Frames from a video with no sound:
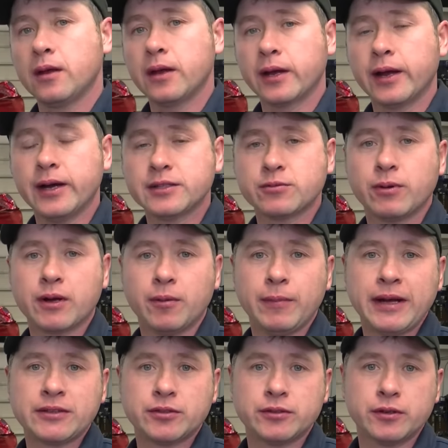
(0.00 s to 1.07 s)
Hey guys, welcome
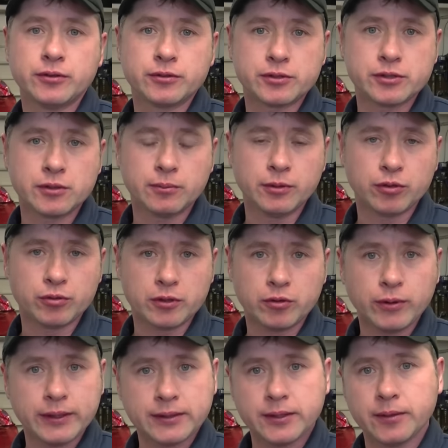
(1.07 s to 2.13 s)
back to another snowblower
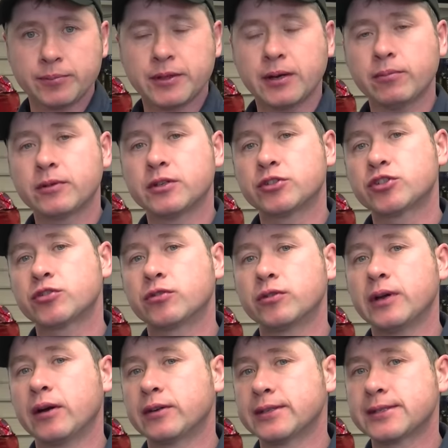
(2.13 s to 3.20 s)
quick tip. Today I'm going to show
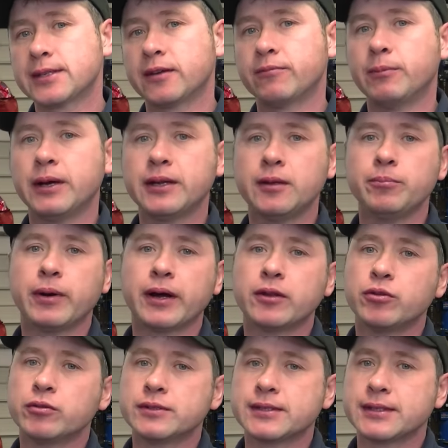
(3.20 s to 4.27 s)
you how to save money by
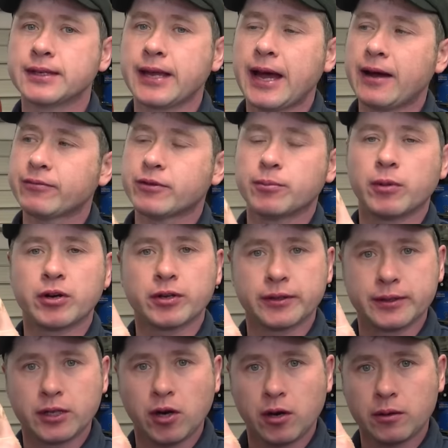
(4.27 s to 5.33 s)
using
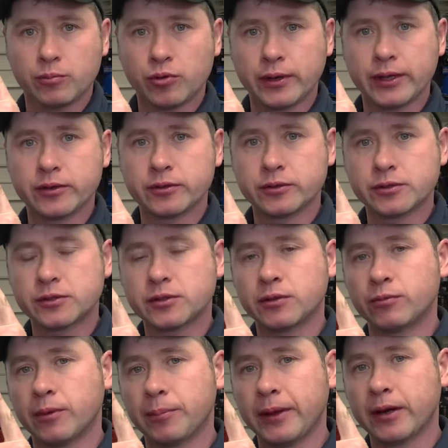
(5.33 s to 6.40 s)
aftermarket carburetors
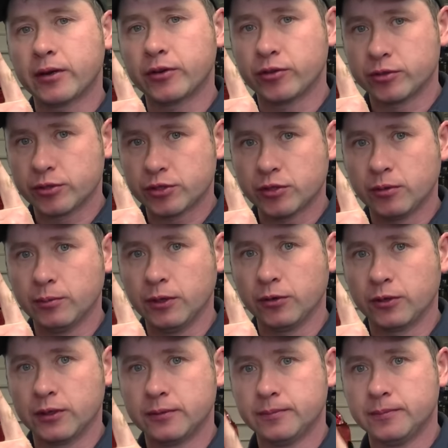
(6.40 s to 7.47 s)
to repair your snowblower.